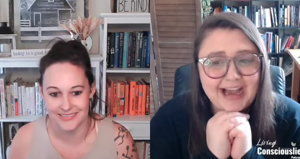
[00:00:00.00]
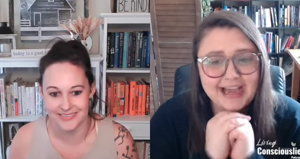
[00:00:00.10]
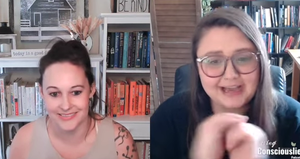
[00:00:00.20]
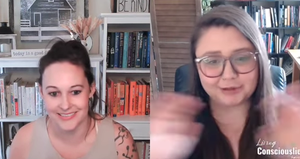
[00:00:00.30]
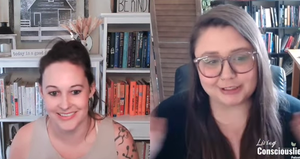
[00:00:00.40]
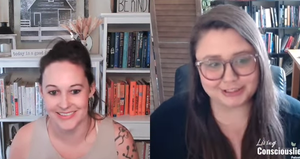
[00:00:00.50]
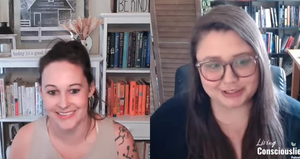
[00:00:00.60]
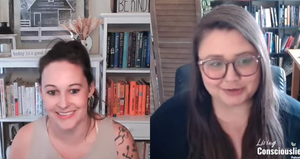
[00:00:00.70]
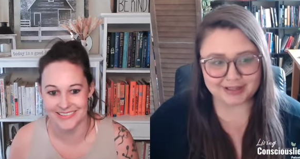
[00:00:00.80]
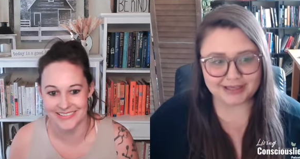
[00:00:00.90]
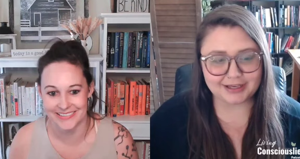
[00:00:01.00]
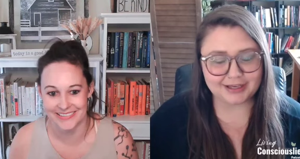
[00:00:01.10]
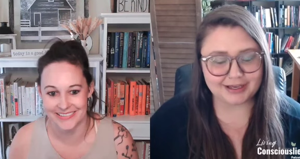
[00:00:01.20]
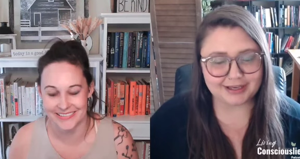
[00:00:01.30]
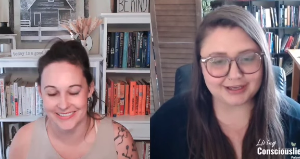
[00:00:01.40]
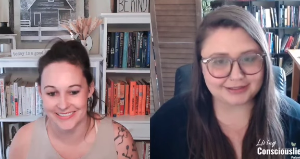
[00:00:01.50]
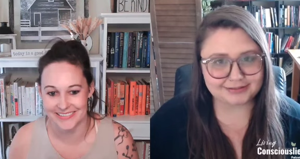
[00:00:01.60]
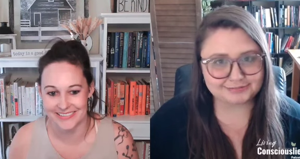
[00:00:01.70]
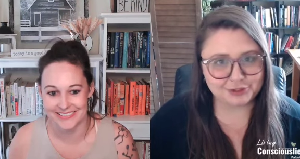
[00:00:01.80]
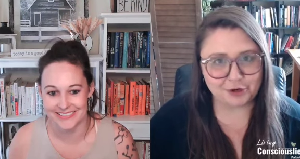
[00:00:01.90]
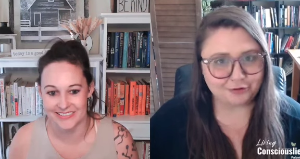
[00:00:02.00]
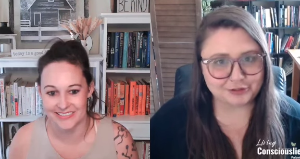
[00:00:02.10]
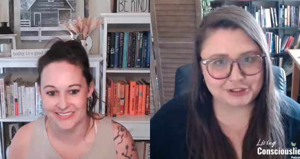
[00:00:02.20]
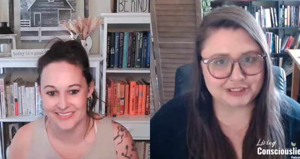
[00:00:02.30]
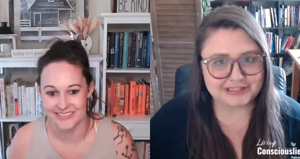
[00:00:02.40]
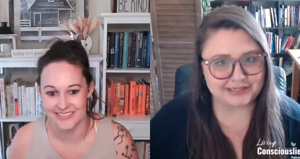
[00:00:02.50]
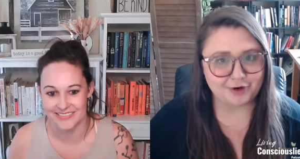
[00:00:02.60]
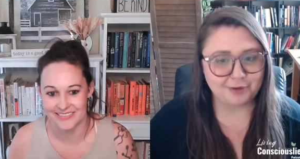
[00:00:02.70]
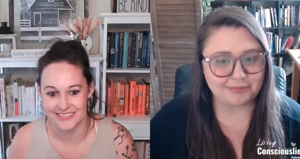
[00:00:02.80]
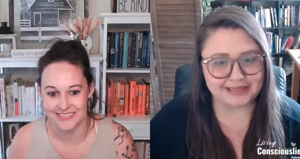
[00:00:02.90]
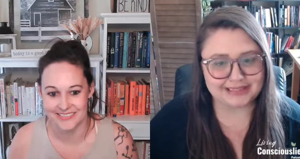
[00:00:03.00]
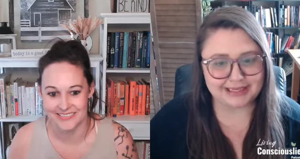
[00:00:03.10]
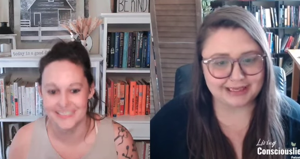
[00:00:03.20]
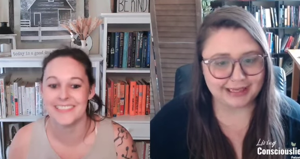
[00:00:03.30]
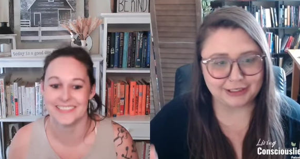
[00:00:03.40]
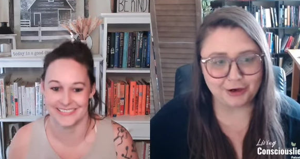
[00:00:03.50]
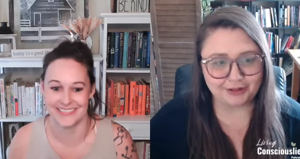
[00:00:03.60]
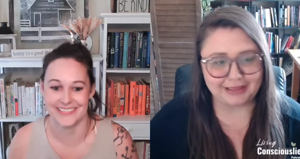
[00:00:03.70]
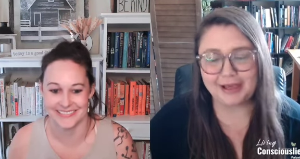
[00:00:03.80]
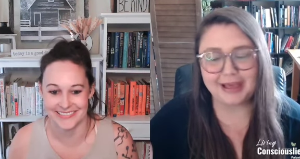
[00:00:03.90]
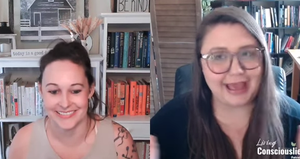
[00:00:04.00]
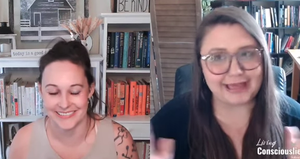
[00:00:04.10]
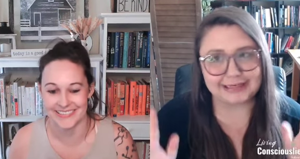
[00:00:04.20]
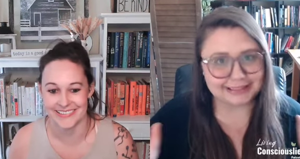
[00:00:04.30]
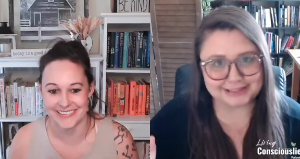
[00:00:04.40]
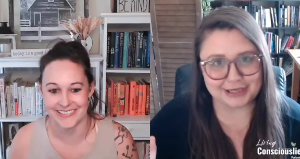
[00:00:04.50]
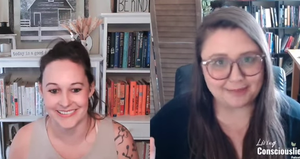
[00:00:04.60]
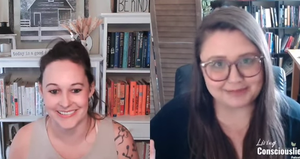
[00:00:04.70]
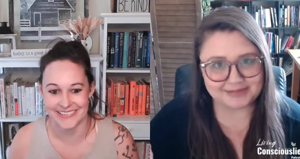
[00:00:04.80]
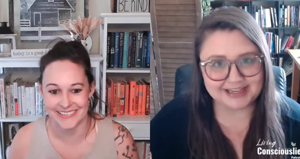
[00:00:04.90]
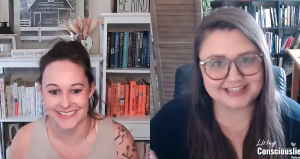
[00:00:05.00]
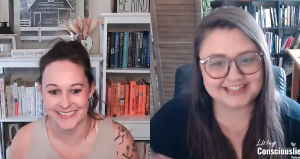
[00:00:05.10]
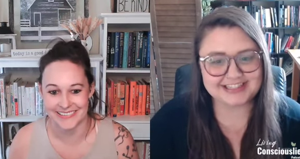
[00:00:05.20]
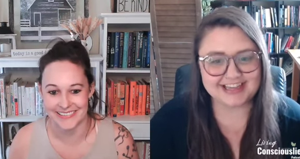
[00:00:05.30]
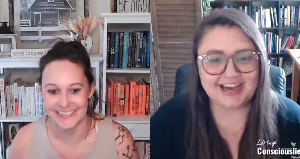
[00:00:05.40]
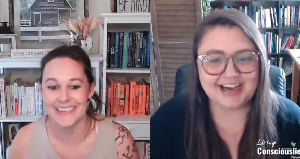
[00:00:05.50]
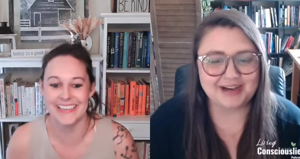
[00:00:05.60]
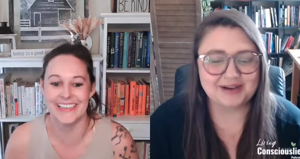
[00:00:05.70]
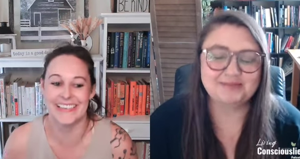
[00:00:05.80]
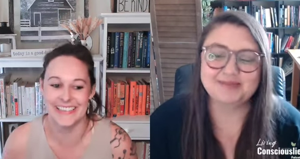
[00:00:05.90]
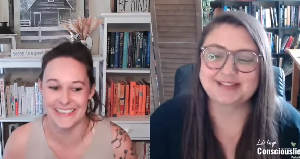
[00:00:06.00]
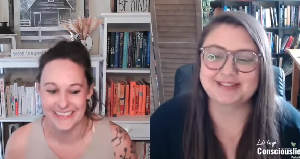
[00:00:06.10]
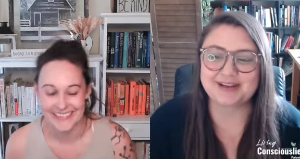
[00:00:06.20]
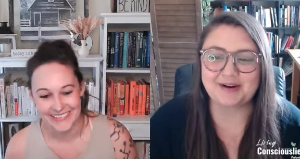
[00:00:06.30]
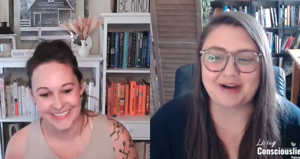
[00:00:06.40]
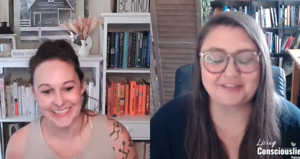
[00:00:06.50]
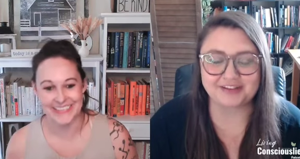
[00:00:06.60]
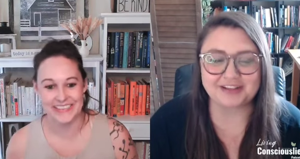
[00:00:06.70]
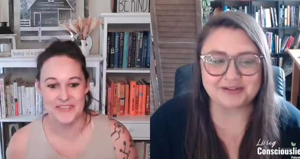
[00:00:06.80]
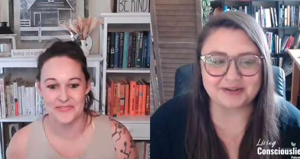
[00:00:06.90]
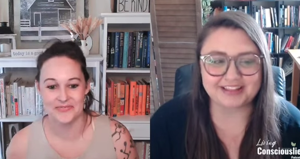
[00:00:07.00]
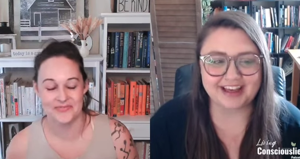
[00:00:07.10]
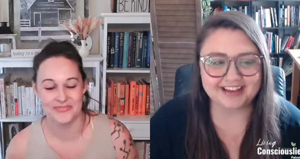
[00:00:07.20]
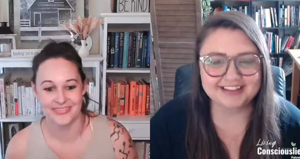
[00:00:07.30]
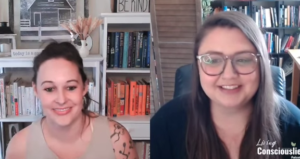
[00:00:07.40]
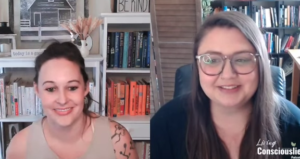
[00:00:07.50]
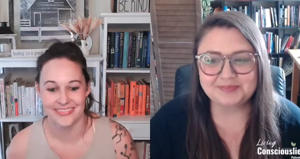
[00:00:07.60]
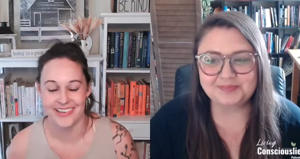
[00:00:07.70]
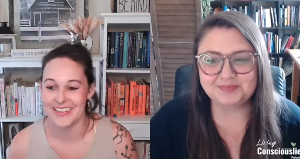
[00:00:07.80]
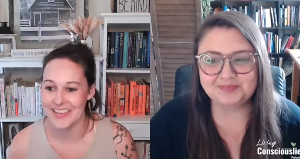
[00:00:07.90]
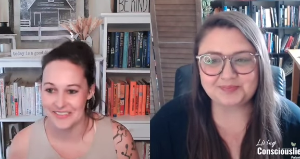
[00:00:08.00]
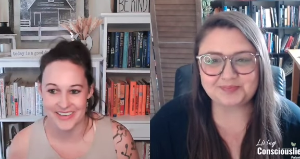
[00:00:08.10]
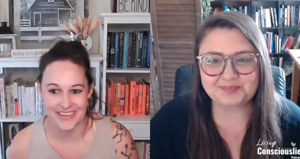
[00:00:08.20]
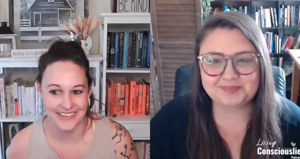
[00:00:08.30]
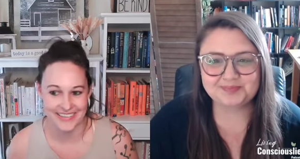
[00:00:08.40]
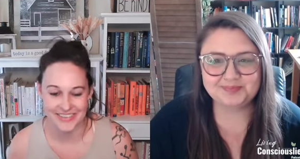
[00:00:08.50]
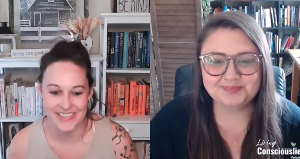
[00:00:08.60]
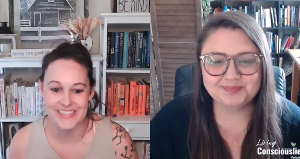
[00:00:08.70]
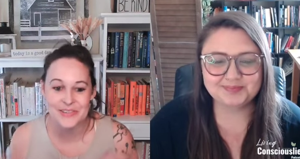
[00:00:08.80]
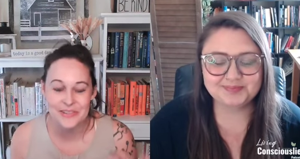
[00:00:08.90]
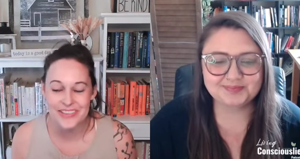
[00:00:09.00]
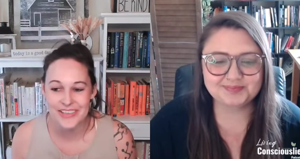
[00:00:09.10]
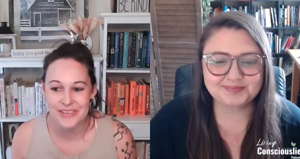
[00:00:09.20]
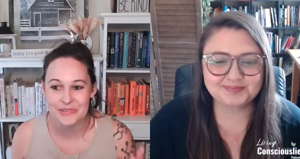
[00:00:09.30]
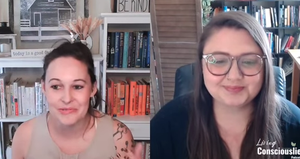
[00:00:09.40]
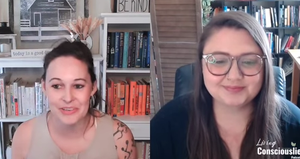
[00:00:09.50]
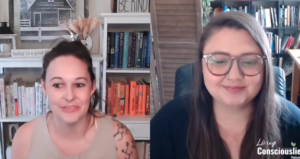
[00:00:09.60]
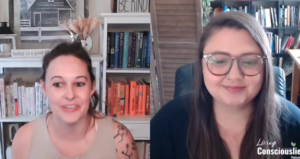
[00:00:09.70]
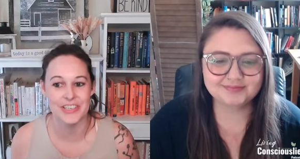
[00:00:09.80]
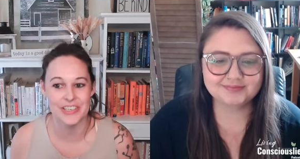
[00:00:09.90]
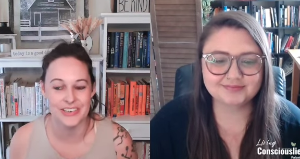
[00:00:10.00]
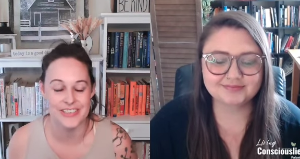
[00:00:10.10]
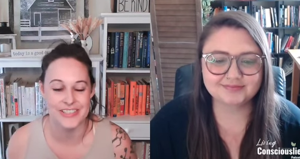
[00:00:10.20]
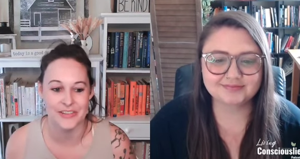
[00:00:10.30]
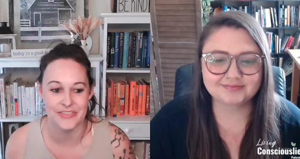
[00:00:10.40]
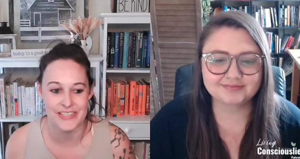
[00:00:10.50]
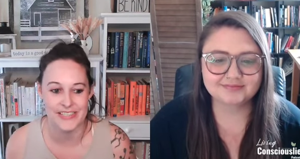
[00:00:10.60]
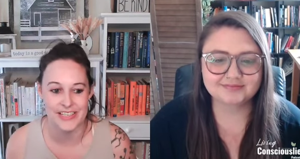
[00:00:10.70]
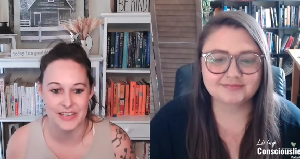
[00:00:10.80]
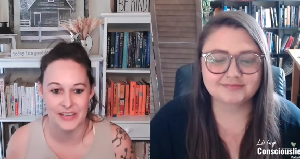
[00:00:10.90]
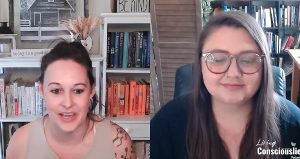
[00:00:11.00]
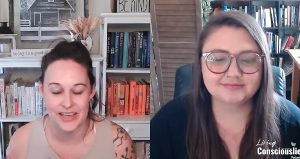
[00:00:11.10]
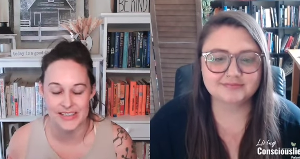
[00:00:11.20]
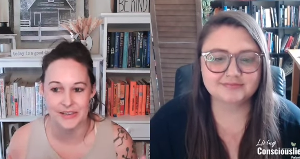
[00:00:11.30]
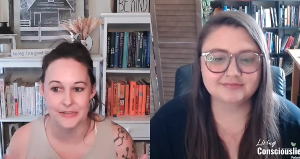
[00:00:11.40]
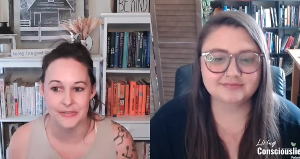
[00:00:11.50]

Speaker 1: I am also like a total cheesy romantic and like endless optimist.
Speaker 2: Um, so I feel you on that. I love it. Love it. So you refer to yourself as a, as a